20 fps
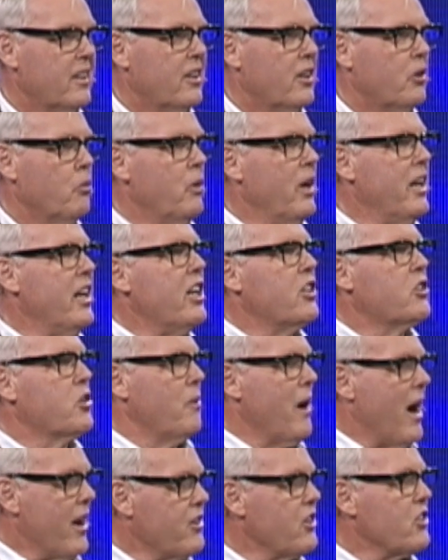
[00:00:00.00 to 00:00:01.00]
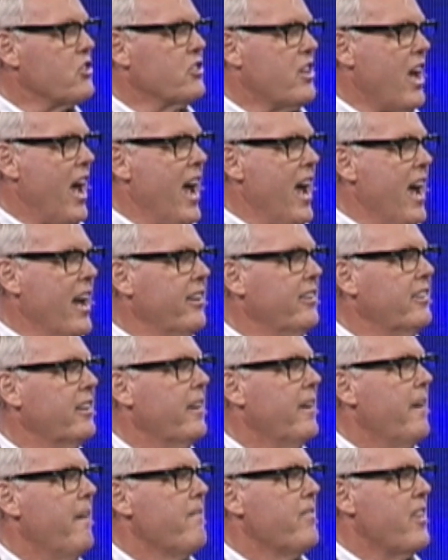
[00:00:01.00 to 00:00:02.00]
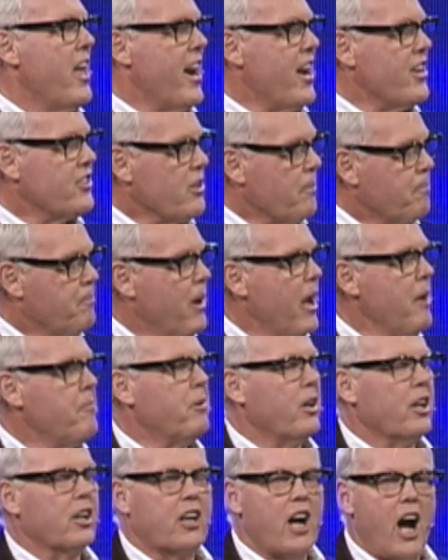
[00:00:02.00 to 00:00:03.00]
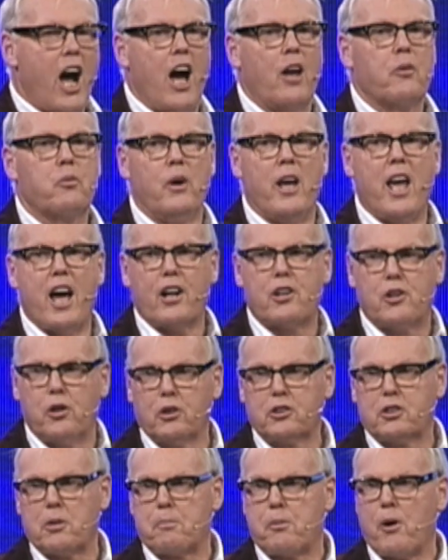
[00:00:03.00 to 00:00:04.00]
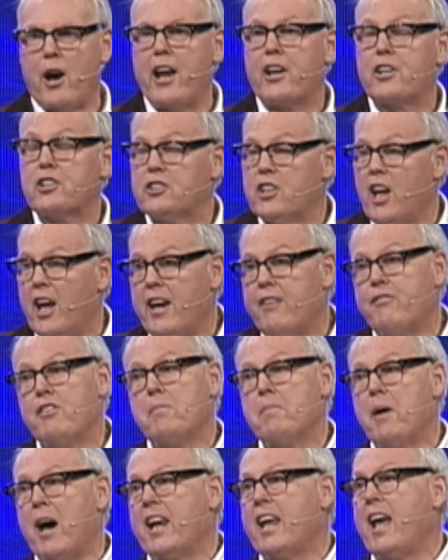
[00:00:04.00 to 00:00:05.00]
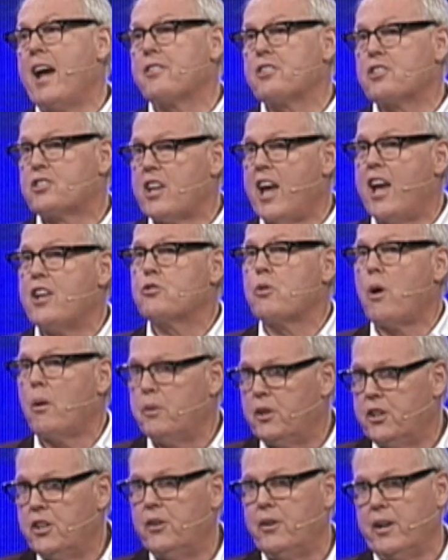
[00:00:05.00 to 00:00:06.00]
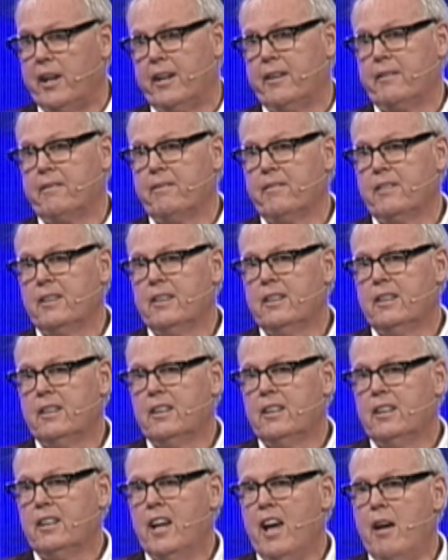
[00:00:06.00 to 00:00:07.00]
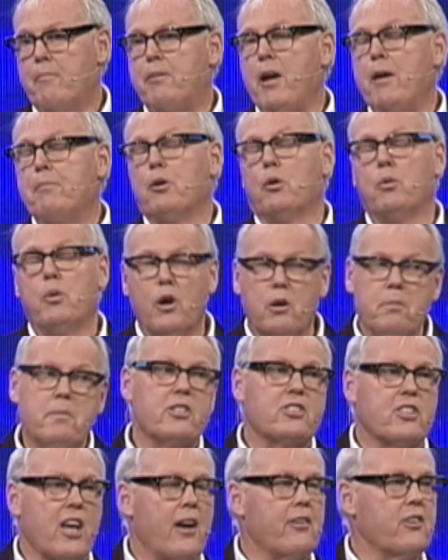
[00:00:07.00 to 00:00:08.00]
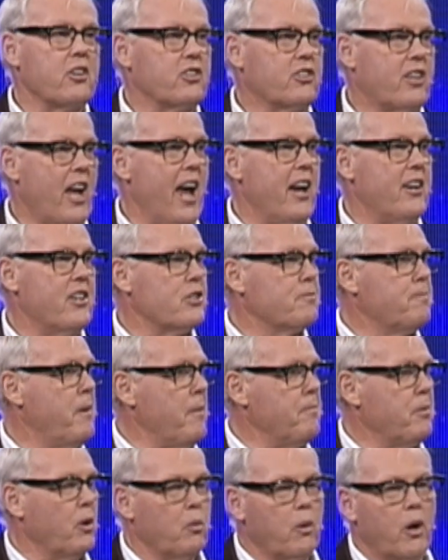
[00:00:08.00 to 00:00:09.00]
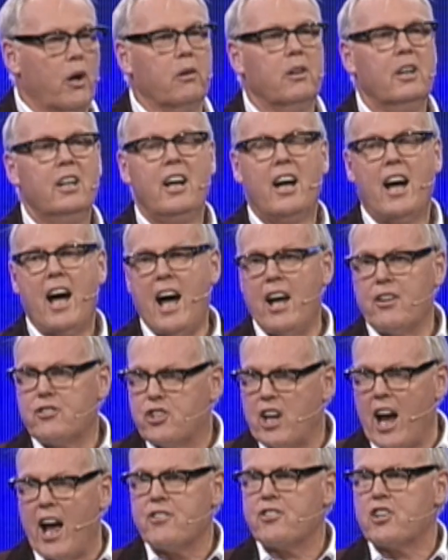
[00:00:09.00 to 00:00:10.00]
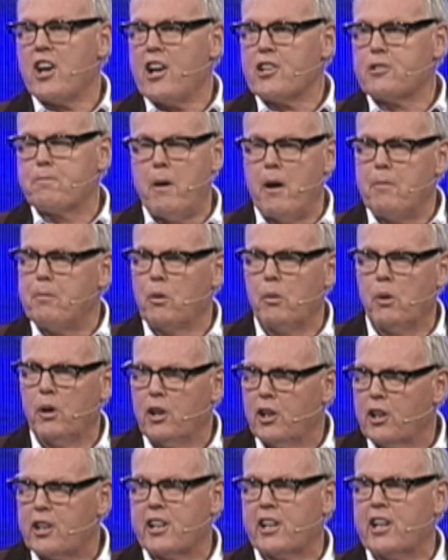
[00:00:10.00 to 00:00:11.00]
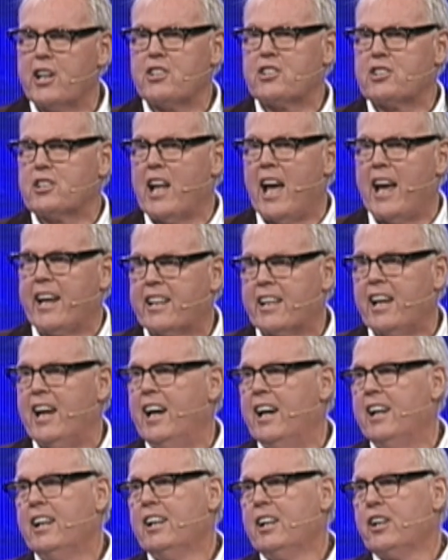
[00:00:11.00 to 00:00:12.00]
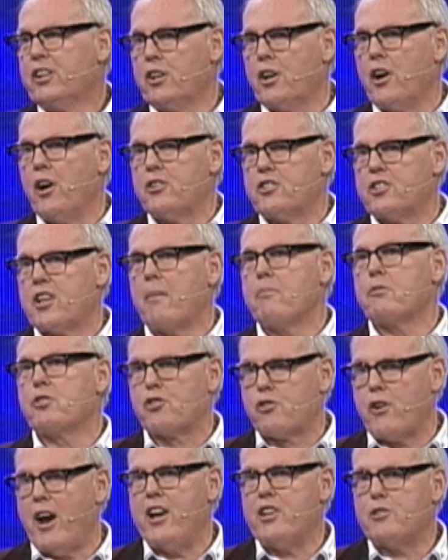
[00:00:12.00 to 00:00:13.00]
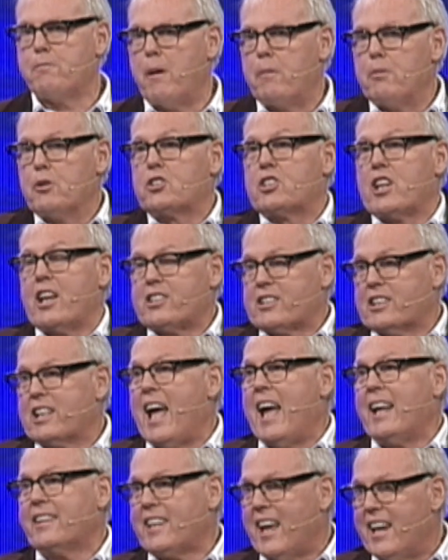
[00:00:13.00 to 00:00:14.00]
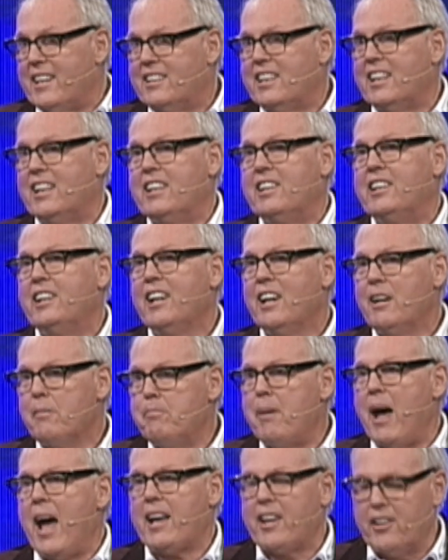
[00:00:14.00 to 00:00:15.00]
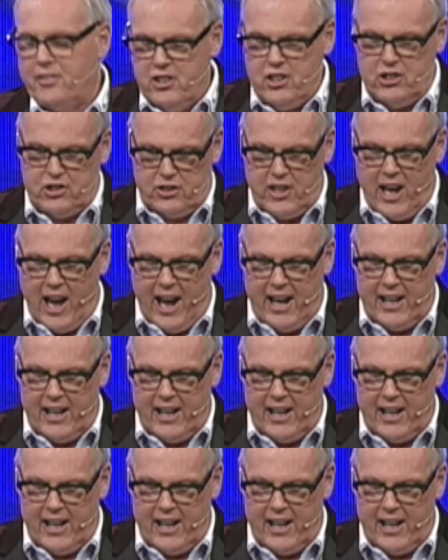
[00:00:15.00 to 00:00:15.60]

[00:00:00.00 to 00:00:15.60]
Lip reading: We need to understand that as a people of God, we are called to pray because not everybody understands what we're doing. And people will misunderstand us. People will judge us. People will look at us like, some strange people, just like they did back in this day.